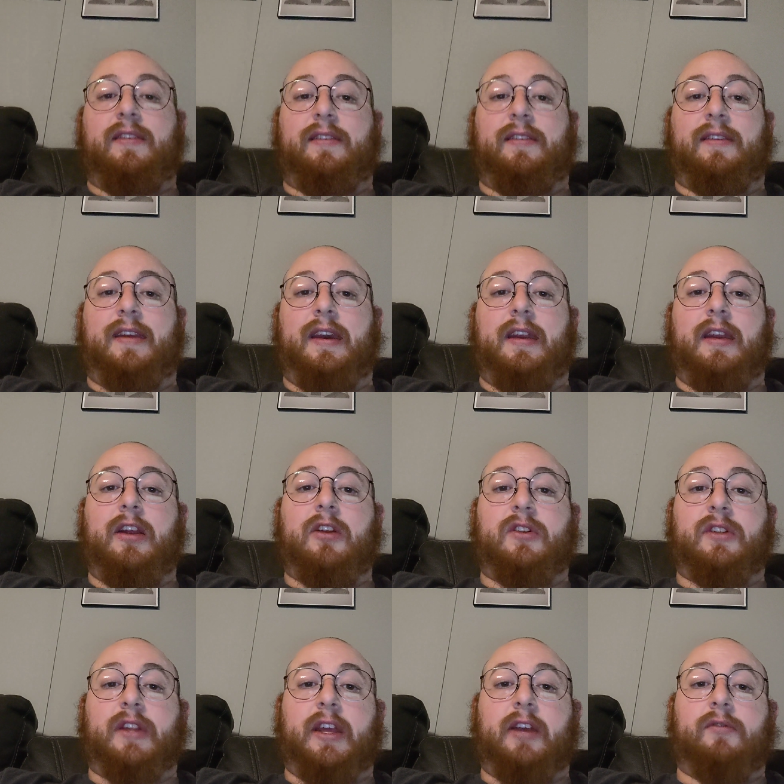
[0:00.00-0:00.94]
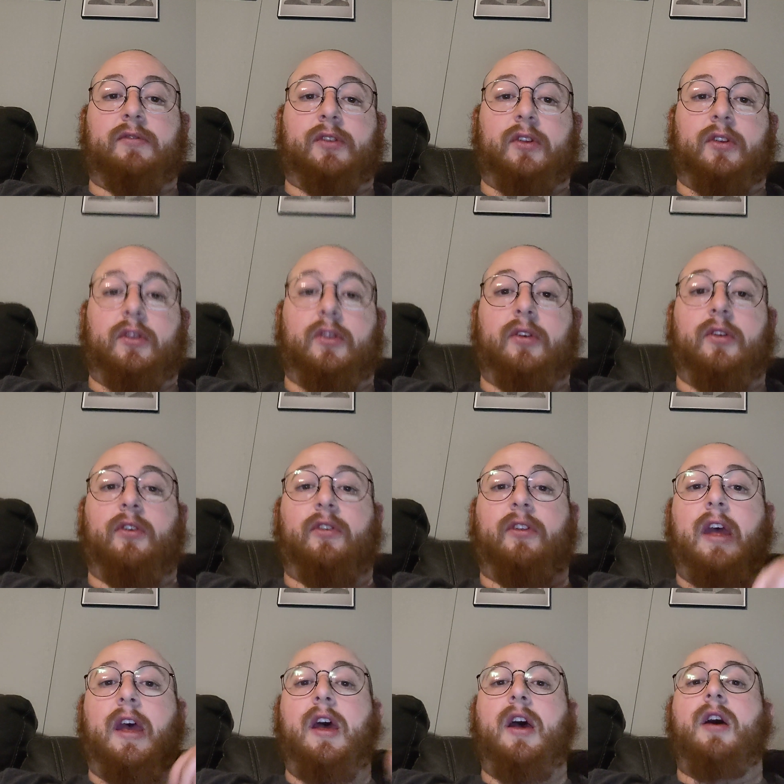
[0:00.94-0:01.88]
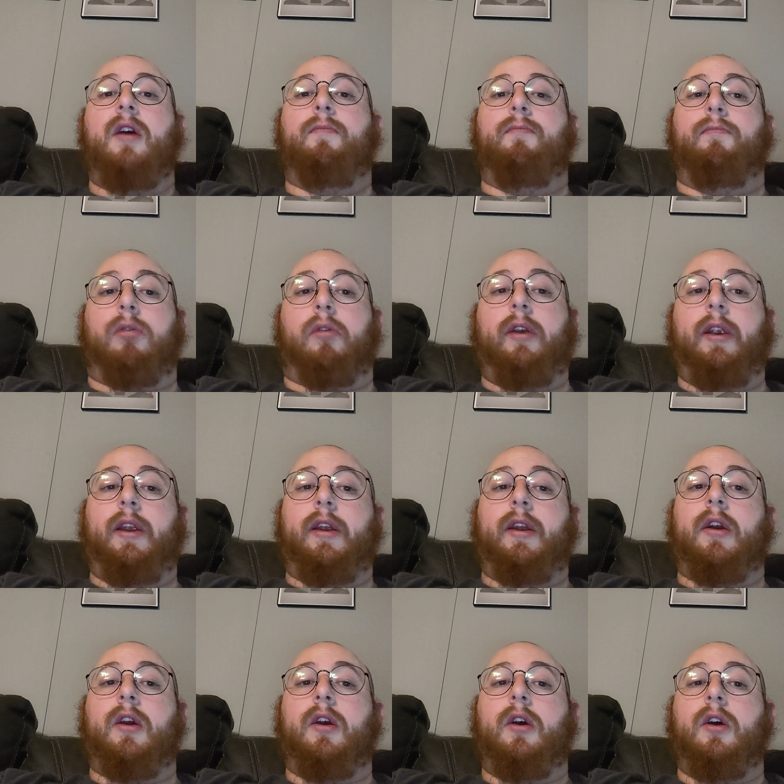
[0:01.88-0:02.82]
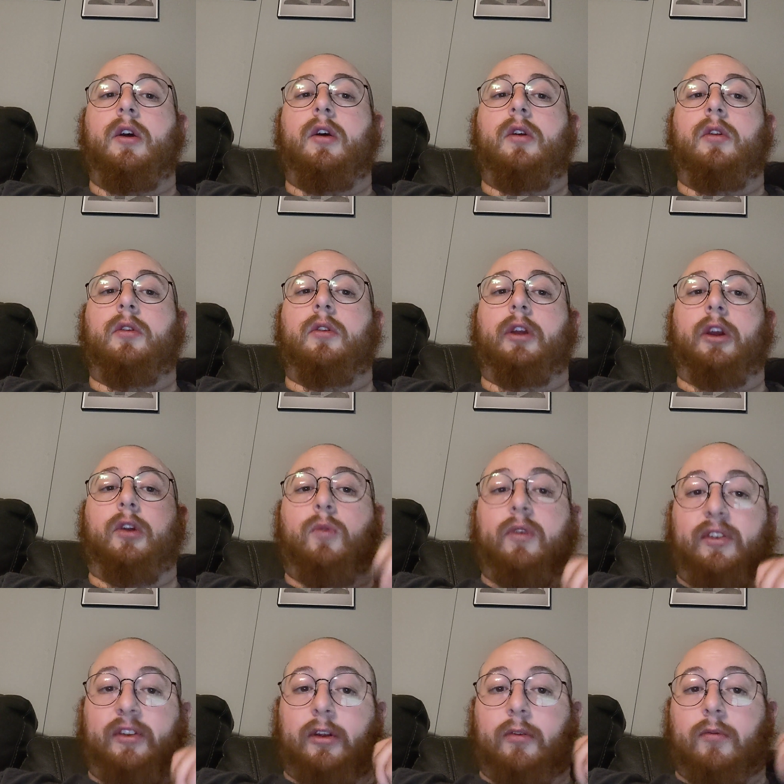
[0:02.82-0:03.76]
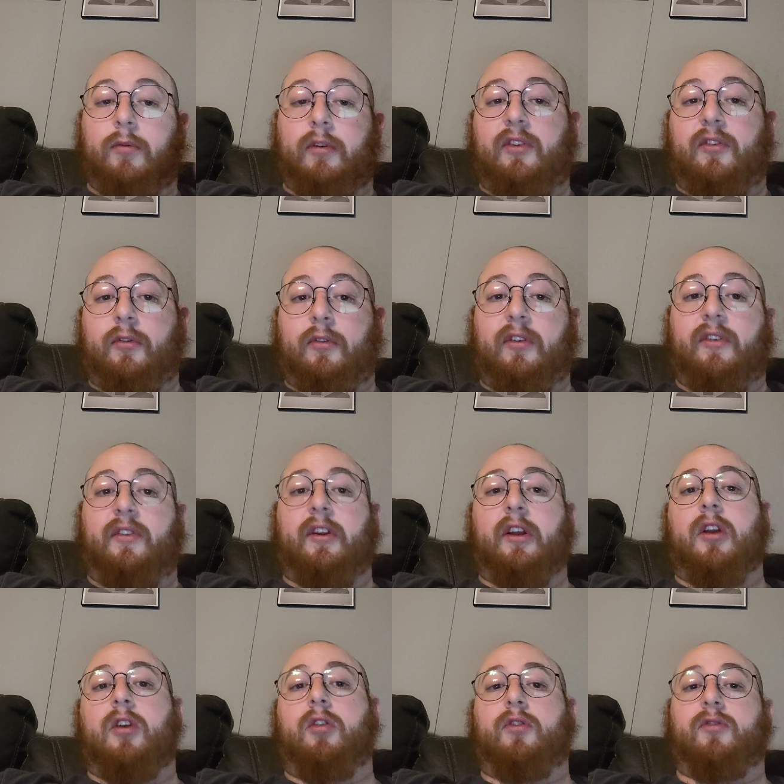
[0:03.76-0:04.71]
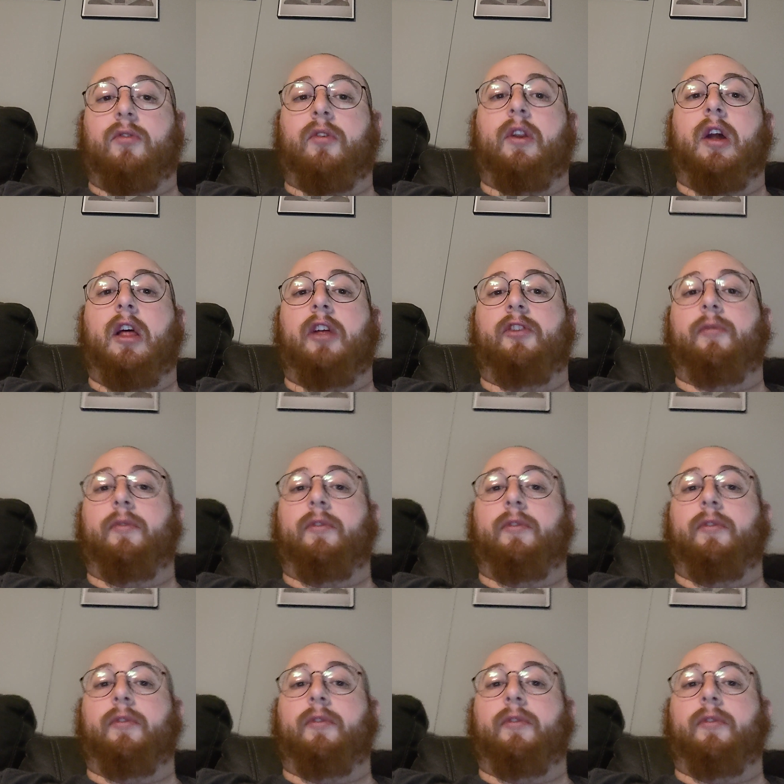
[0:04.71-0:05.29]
is that English language learners bring linguistic resources and cultural knowledge